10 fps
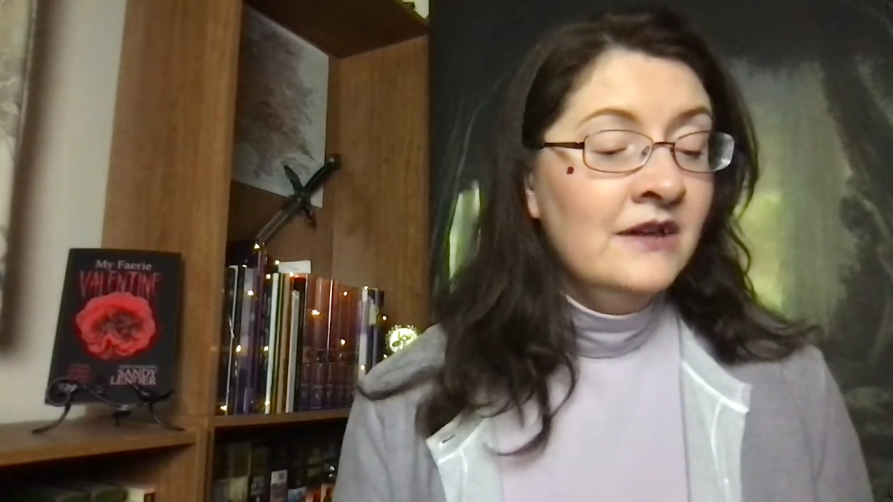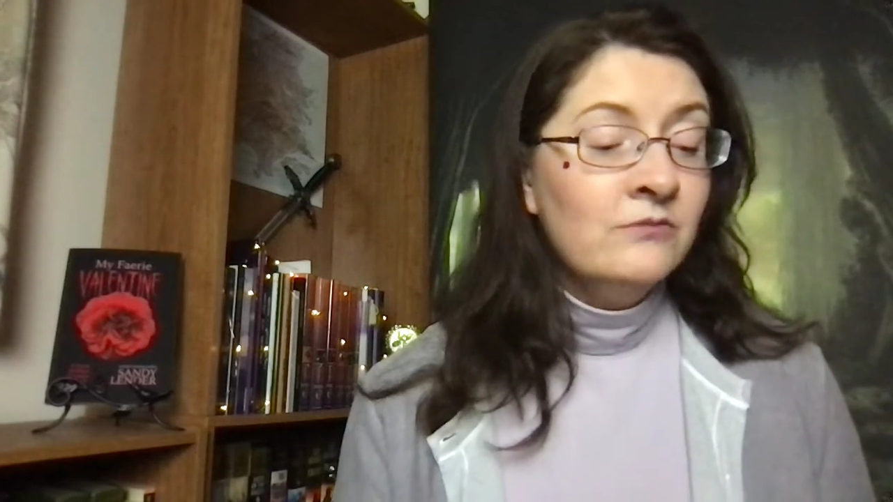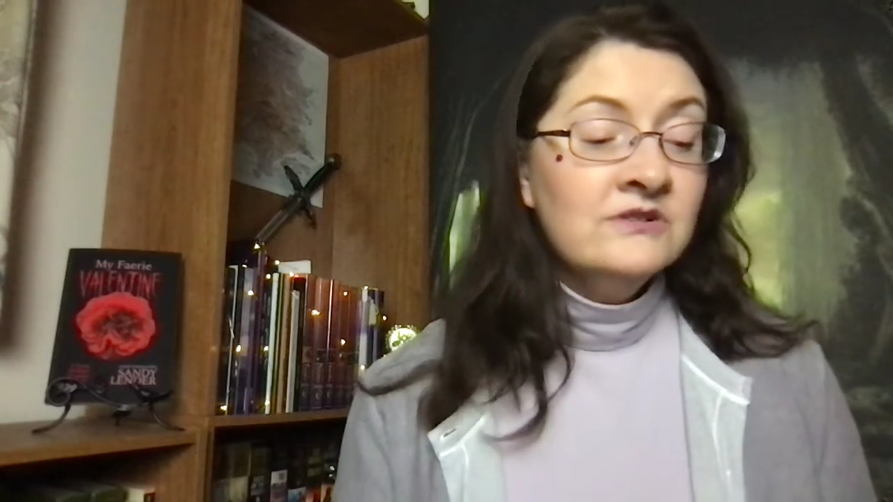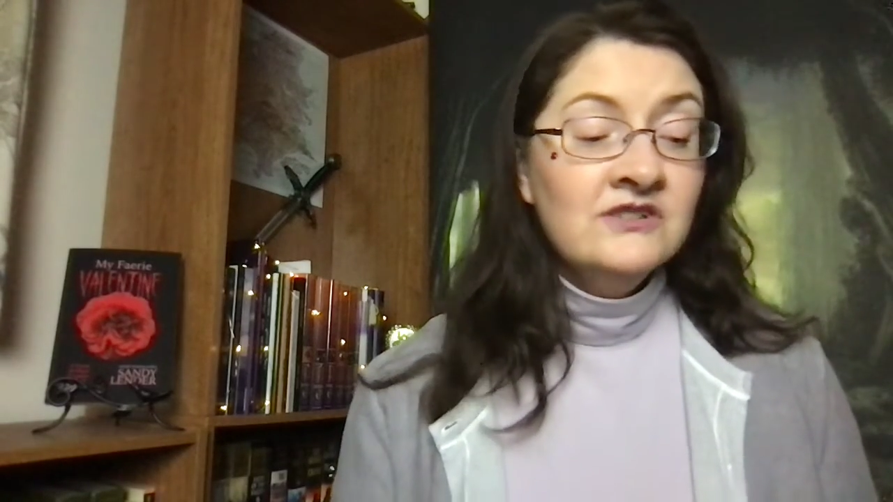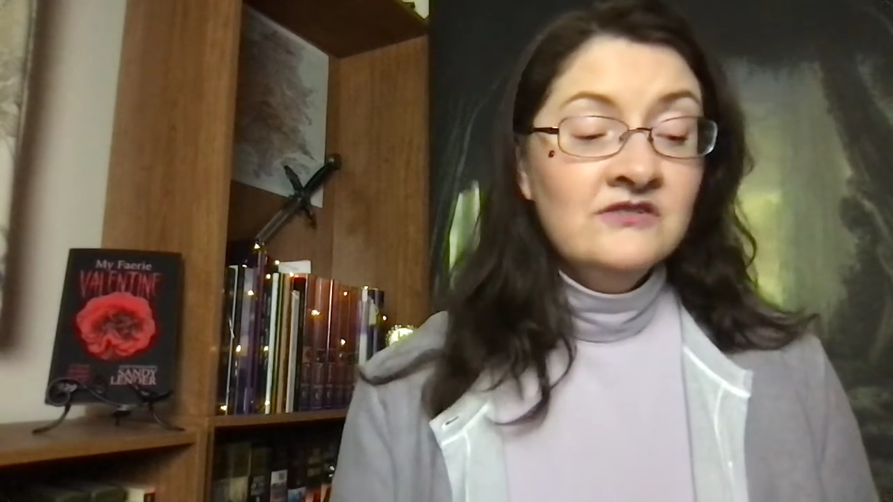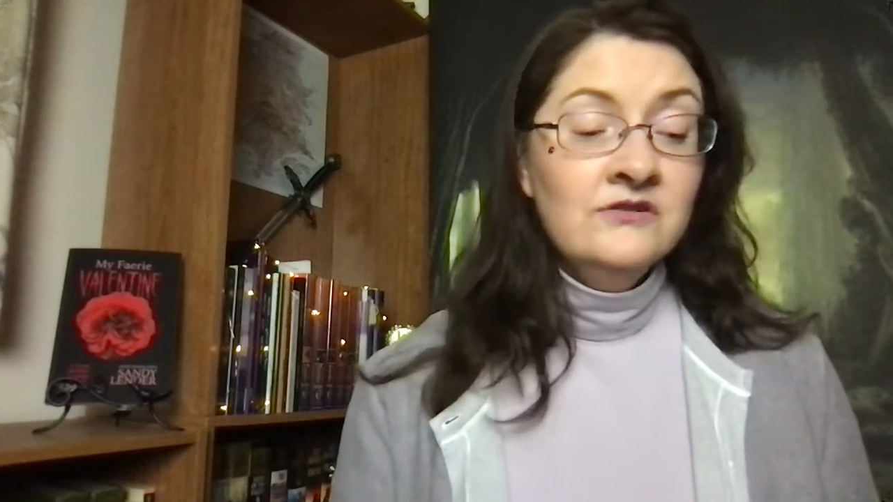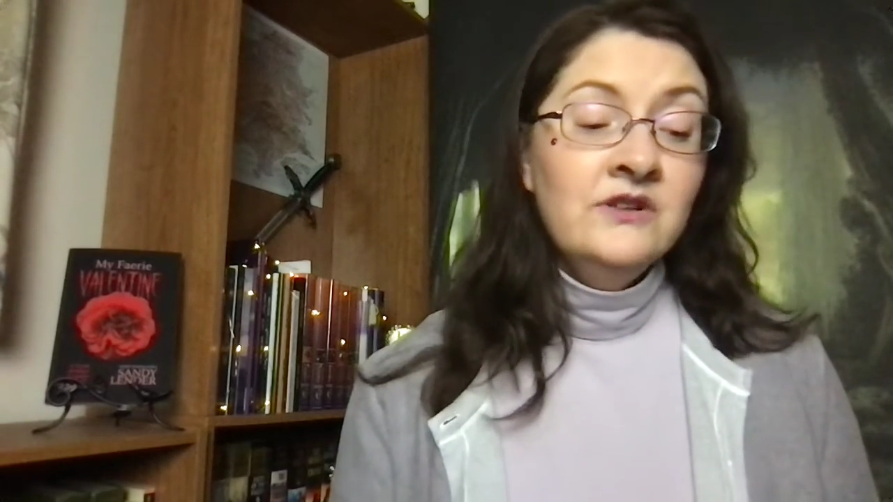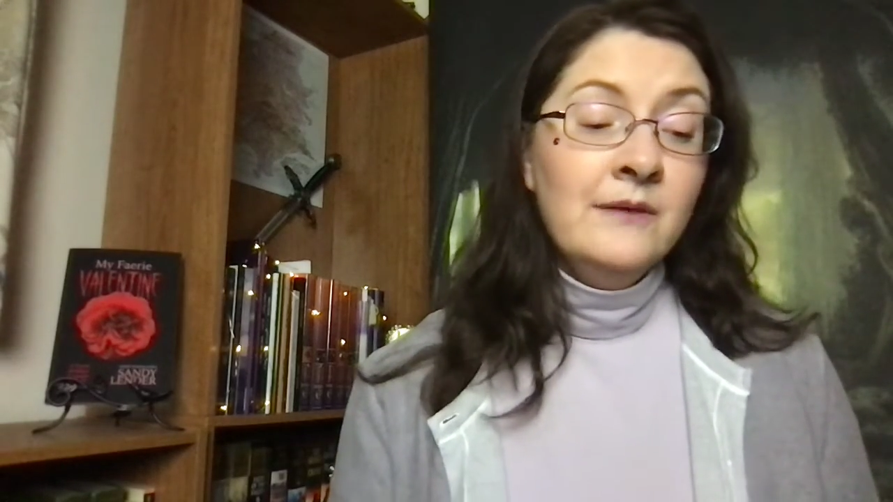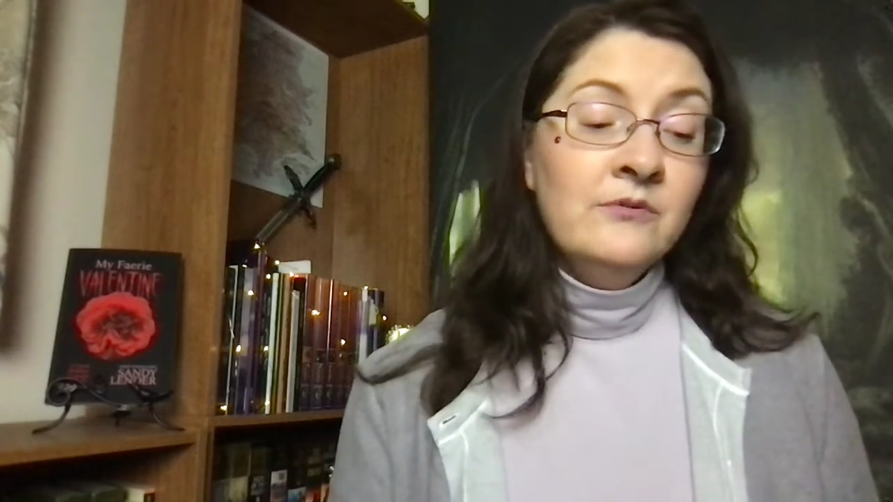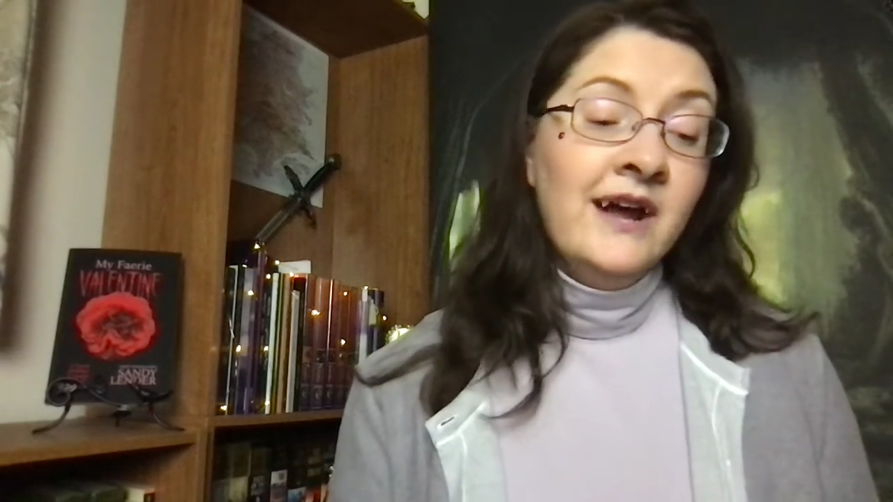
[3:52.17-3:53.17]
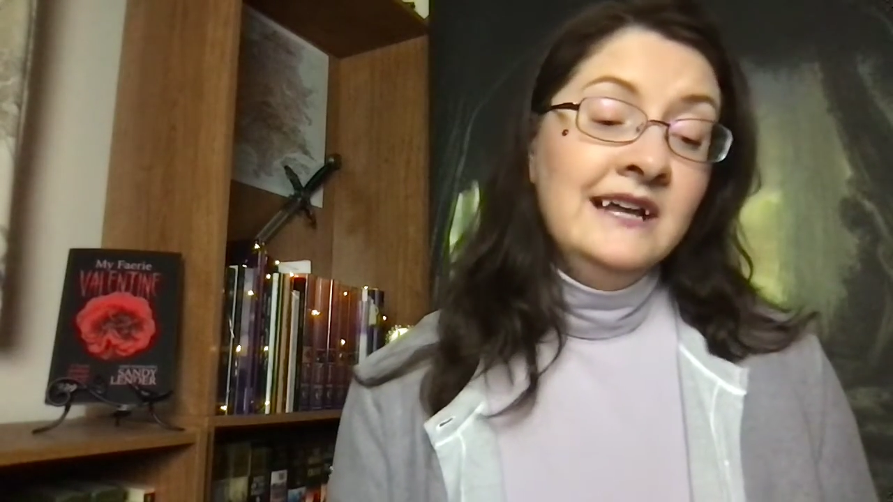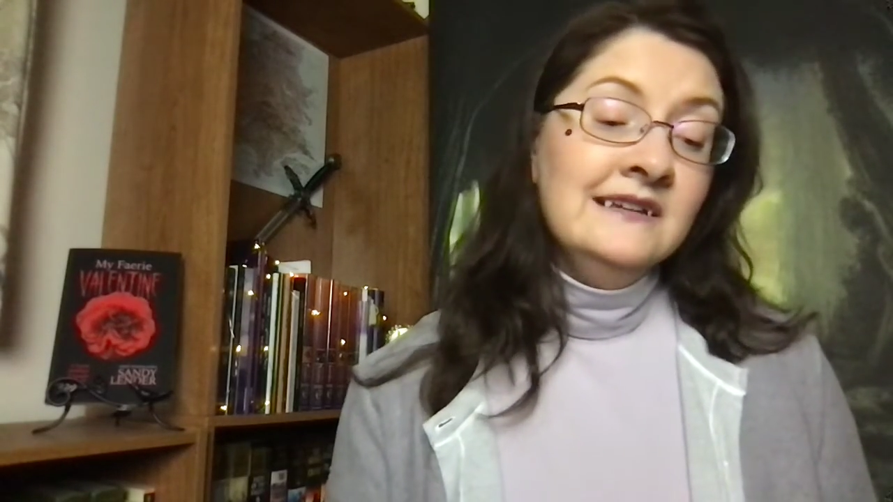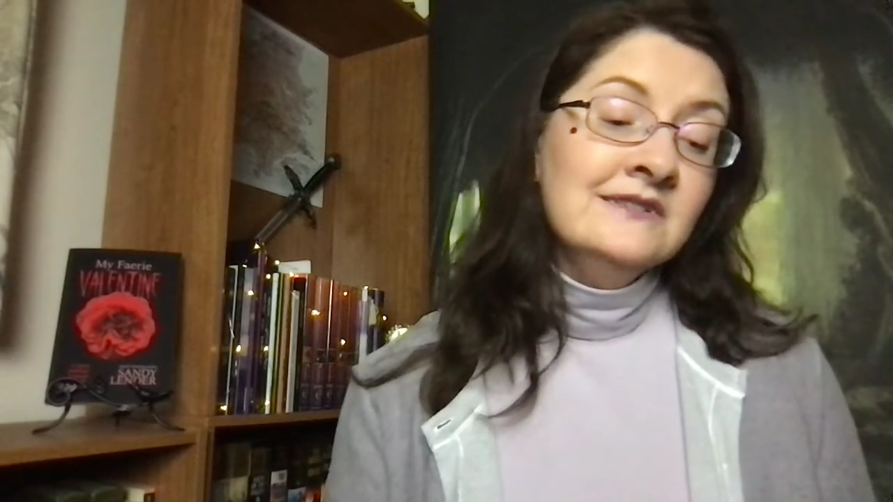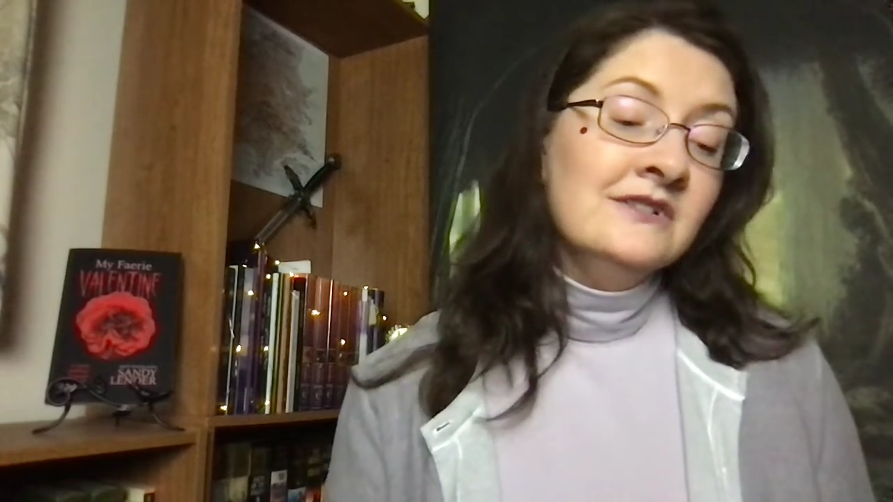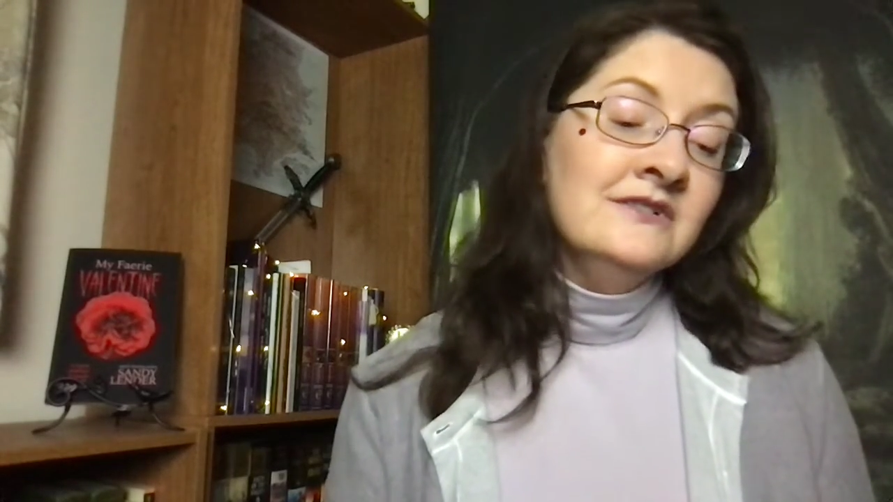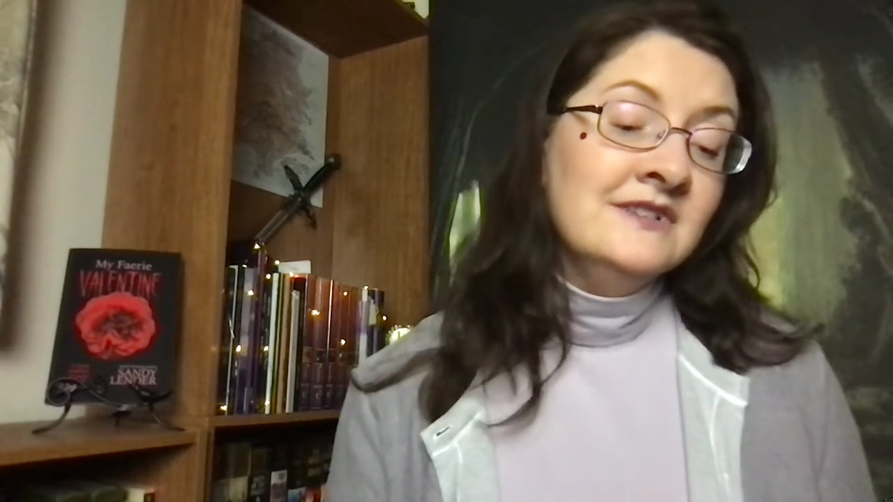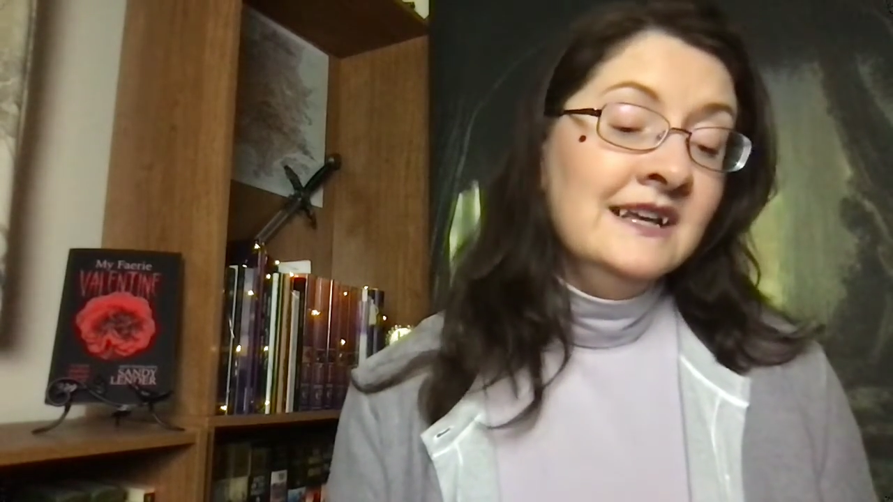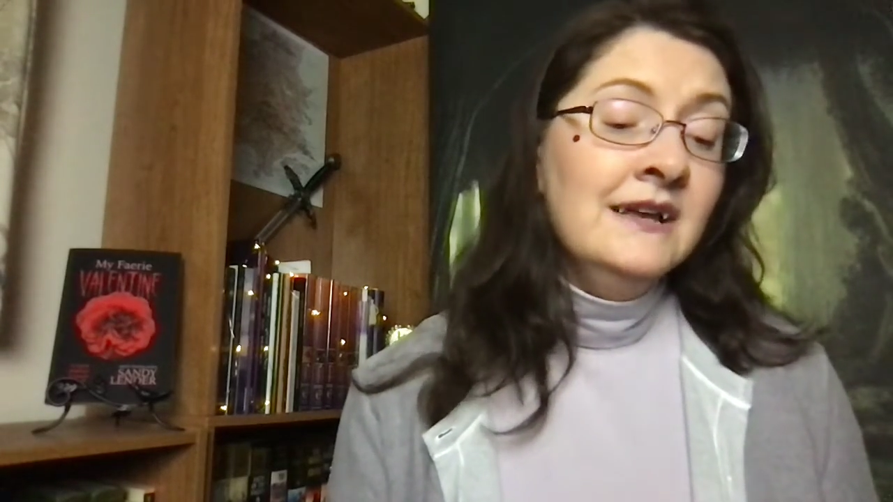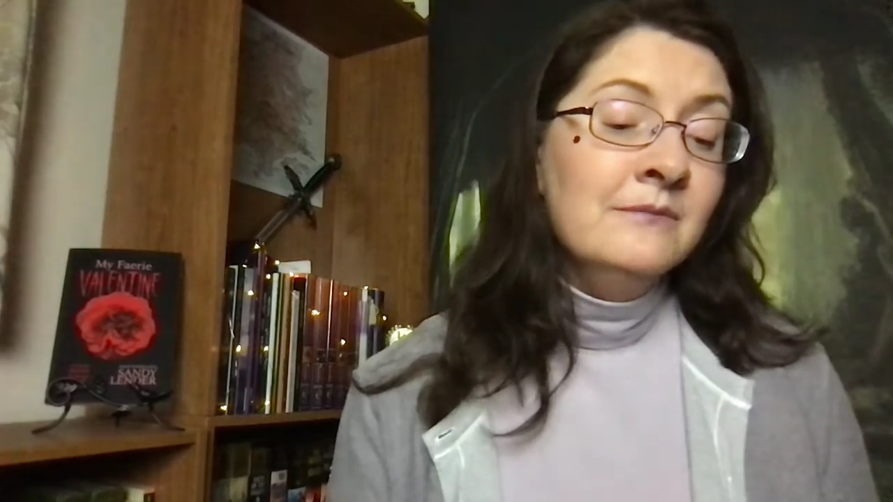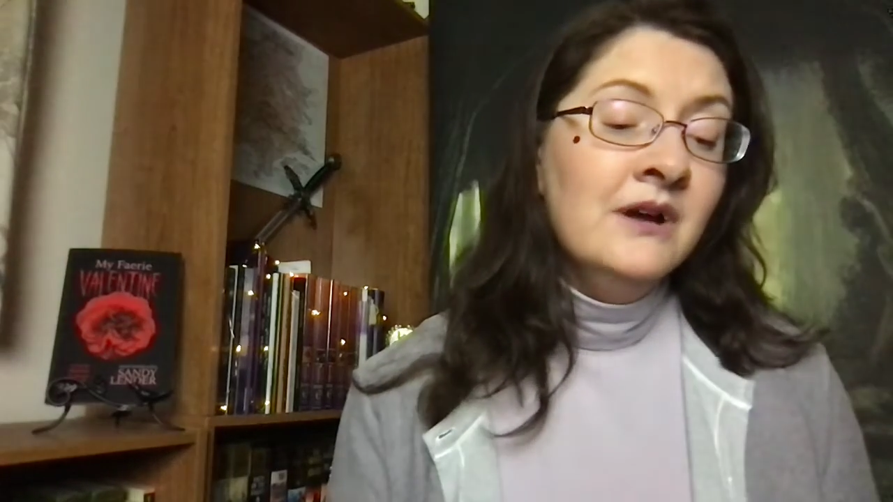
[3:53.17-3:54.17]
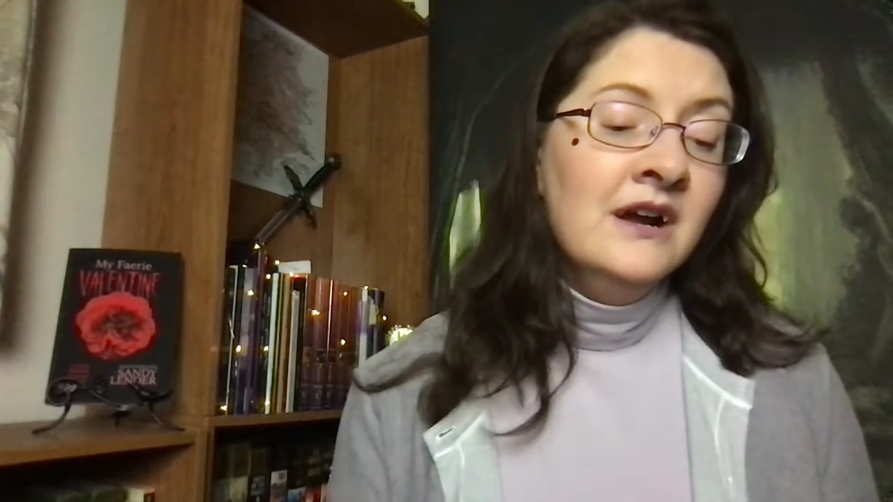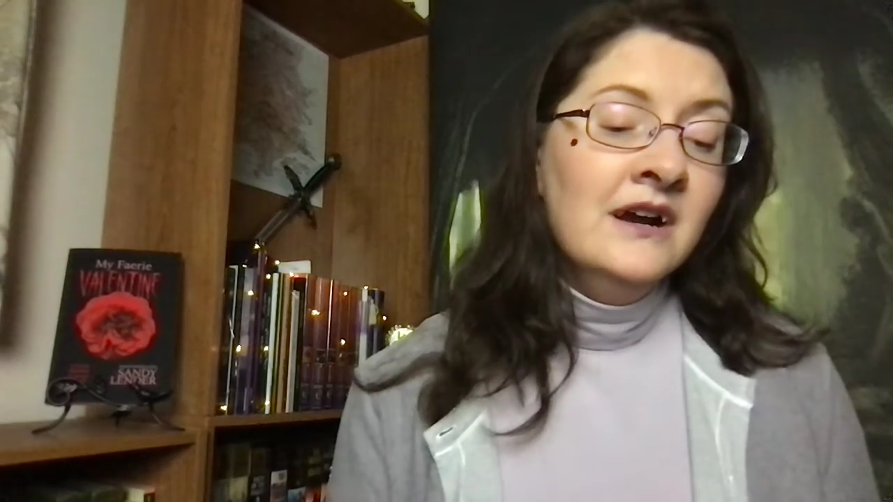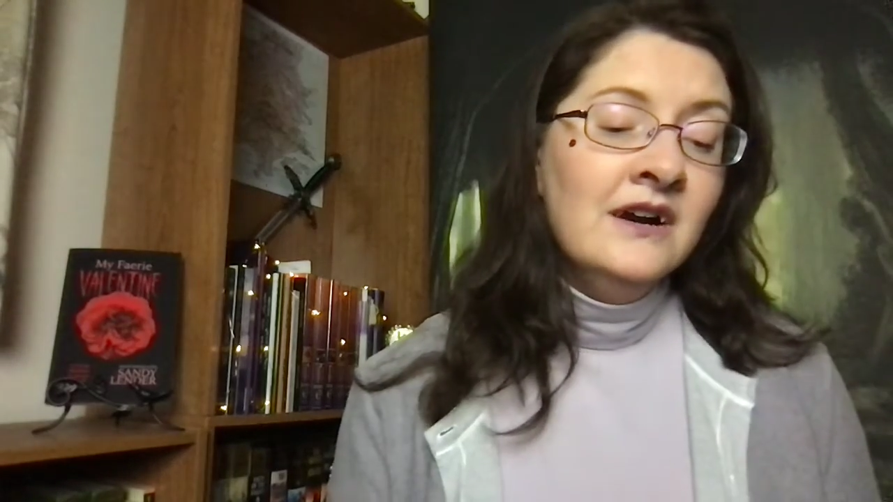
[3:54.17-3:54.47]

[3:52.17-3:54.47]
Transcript: When she stood upright and turned to him,